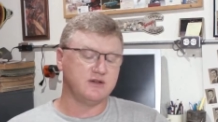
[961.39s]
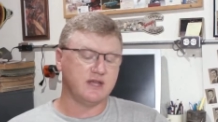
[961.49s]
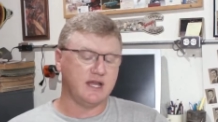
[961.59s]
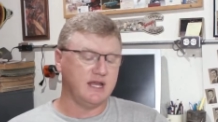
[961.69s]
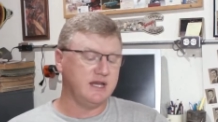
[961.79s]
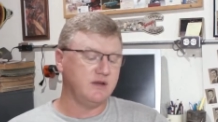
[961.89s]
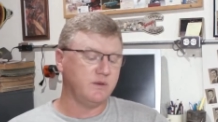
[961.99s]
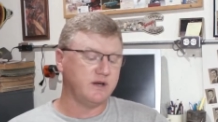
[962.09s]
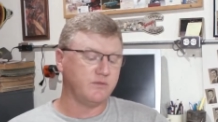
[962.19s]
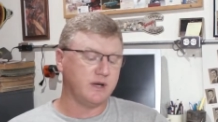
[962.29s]
that
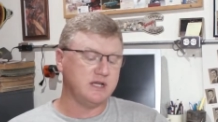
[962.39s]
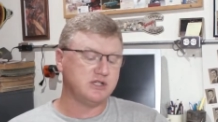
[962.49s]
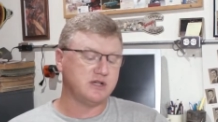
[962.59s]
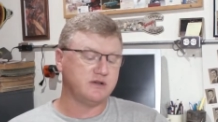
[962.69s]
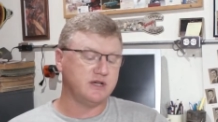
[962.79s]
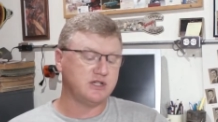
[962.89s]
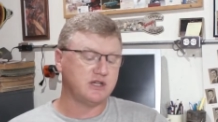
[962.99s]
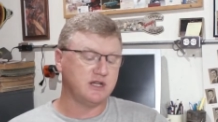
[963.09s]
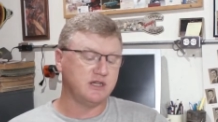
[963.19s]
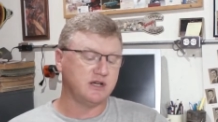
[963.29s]
anyone of my
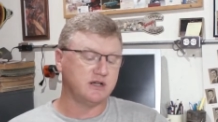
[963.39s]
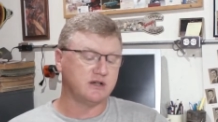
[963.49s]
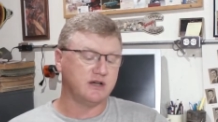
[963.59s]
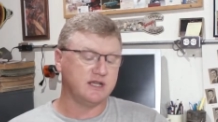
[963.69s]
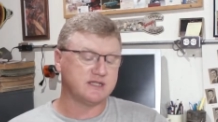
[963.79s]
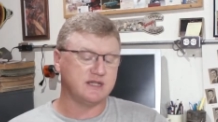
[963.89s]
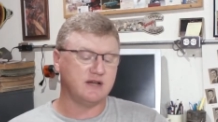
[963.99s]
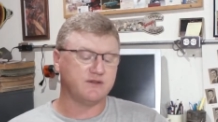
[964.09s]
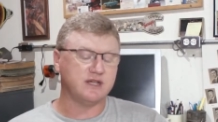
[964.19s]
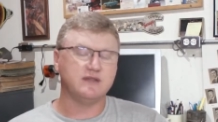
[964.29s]
generation and younger has
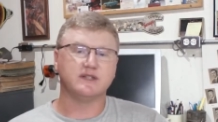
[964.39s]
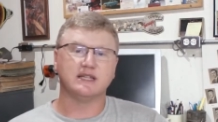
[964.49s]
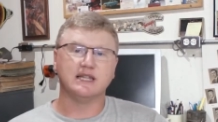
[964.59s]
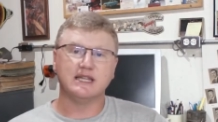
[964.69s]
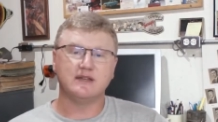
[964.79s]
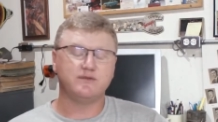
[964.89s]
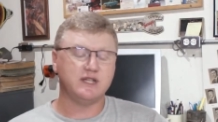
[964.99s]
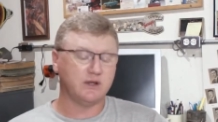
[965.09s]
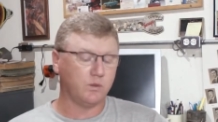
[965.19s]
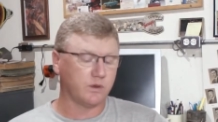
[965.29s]
never even lived
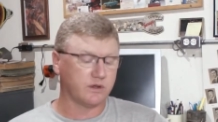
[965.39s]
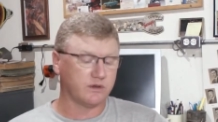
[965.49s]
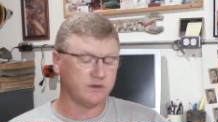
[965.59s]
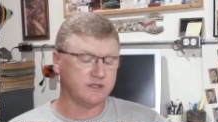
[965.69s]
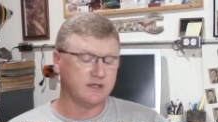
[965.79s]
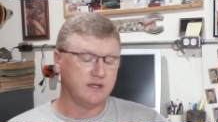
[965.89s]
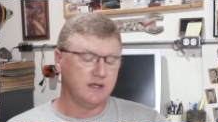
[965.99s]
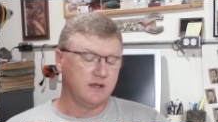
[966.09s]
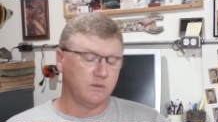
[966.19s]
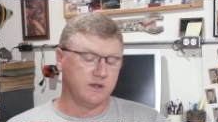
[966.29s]
in a world
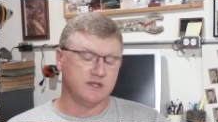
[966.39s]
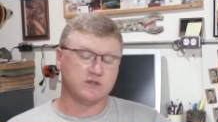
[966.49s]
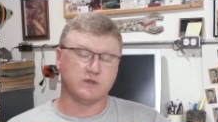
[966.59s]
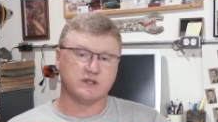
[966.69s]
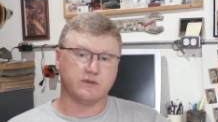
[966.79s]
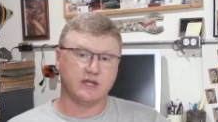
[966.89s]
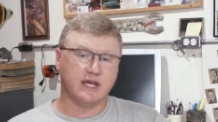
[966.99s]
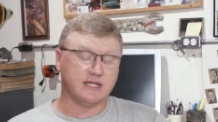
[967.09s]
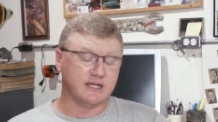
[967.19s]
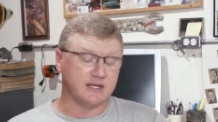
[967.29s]
where this was a
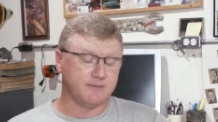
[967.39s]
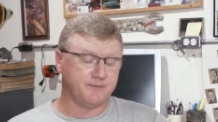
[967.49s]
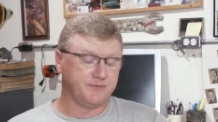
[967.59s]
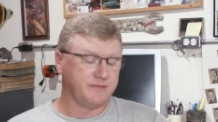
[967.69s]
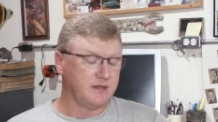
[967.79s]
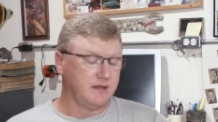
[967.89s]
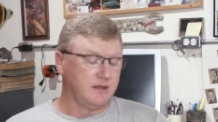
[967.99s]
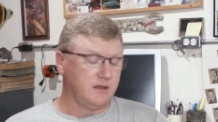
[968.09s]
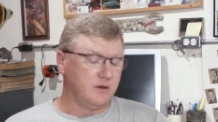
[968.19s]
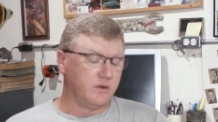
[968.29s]
reality.
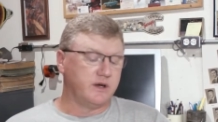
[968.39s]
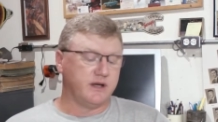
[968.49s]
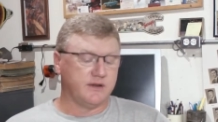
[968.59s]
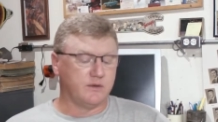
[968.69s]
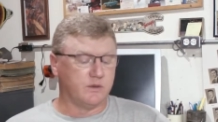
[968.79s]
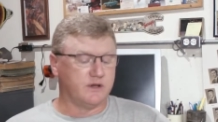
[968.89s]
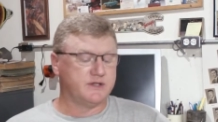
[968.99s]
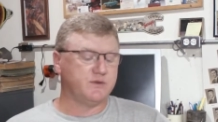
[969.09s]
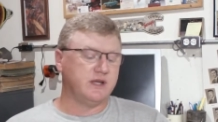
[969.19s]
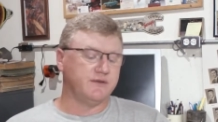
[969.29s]
Or in other
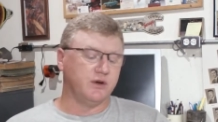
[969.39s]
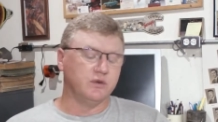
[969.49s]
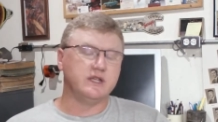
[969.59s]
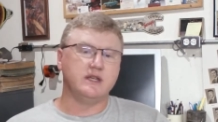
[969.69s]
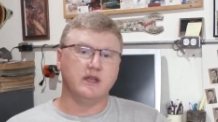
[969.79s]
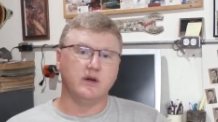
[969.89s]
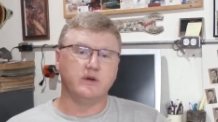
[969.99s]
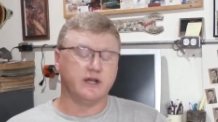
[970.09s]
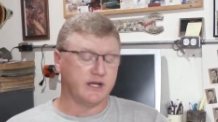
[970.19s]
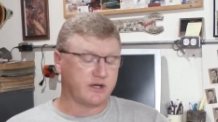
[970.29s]
words, we have only
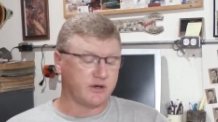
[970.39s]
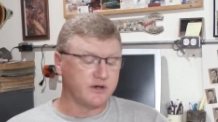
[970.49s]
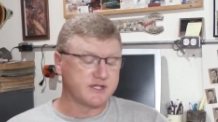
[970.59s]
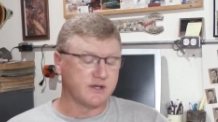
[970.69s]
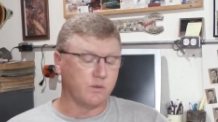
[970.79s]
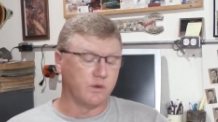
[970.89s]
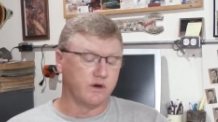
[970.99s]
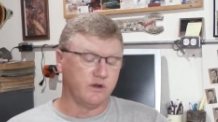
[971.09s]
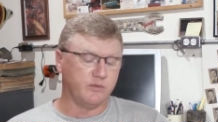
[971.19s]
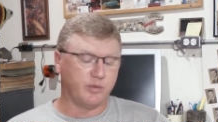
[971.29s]
known an accursed
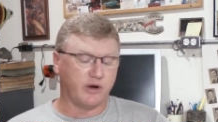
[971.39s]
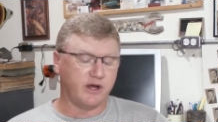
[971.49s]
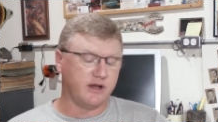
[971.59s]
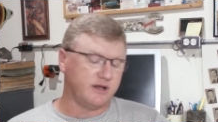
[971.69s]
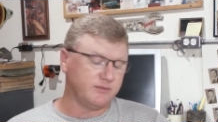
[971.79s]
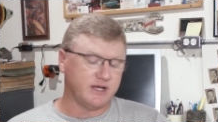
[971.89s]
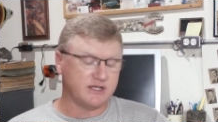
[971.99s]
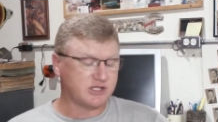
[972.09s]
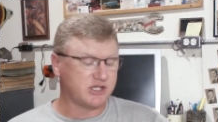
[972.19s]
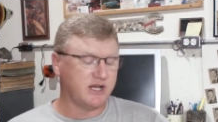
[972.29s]
world brought on by
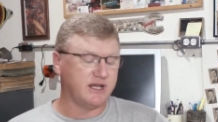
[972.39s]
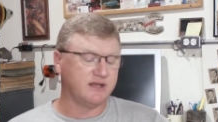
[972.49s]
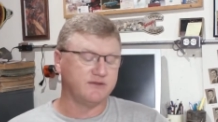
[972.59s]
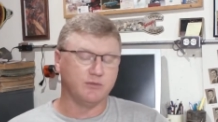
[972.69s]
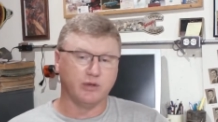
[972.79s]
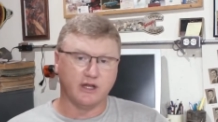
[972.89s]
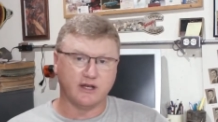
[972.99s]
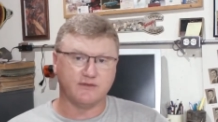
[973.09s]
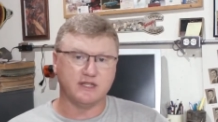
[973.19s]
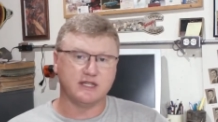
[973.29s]
the shedding of the
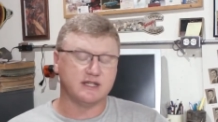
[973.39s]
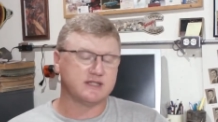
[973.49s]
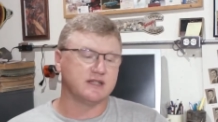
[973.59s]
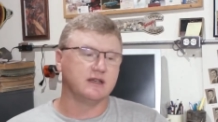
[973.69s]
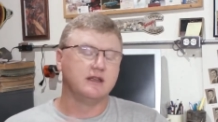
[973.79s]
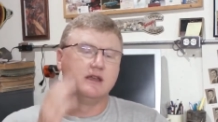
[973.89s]
blood of the innocent.